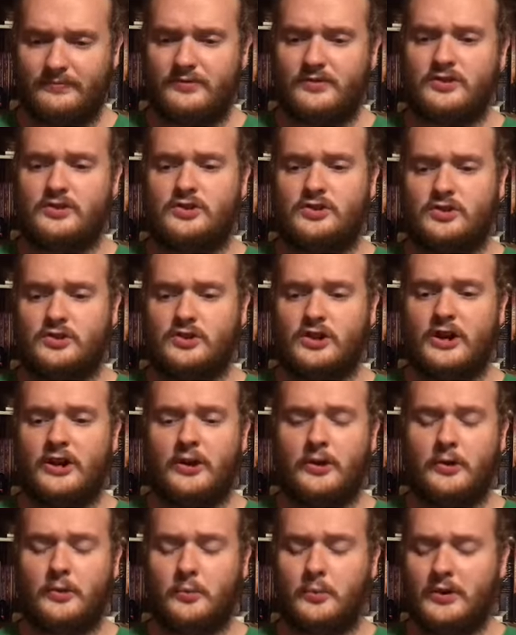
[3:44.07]
the
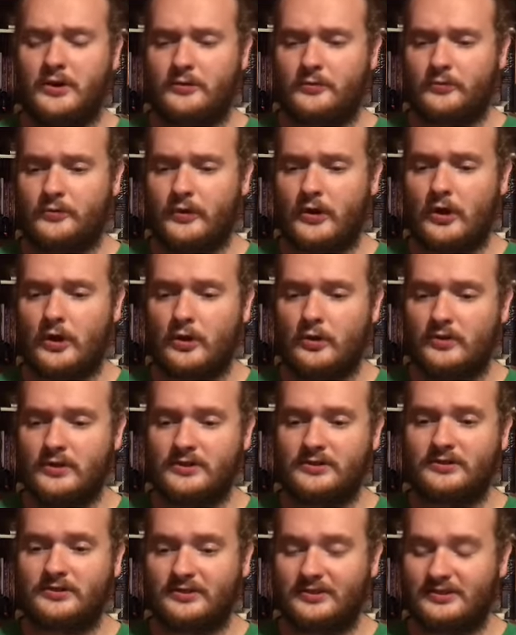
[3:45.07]
show with all
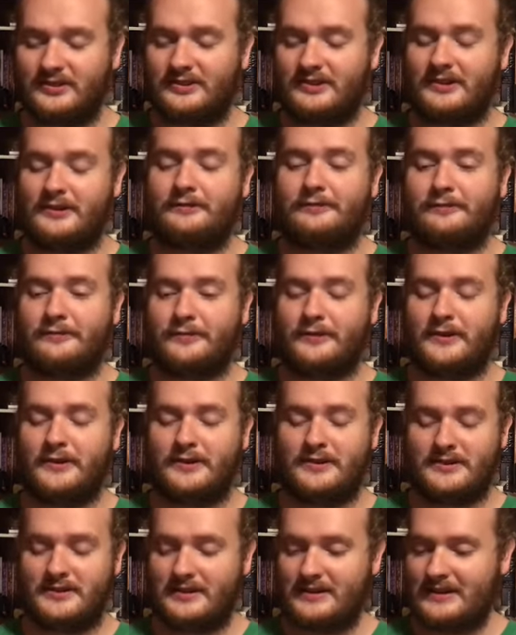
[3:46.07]
these
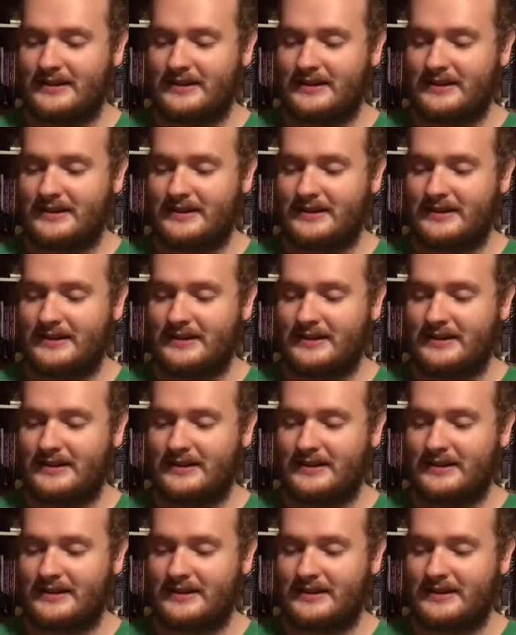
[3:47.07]
different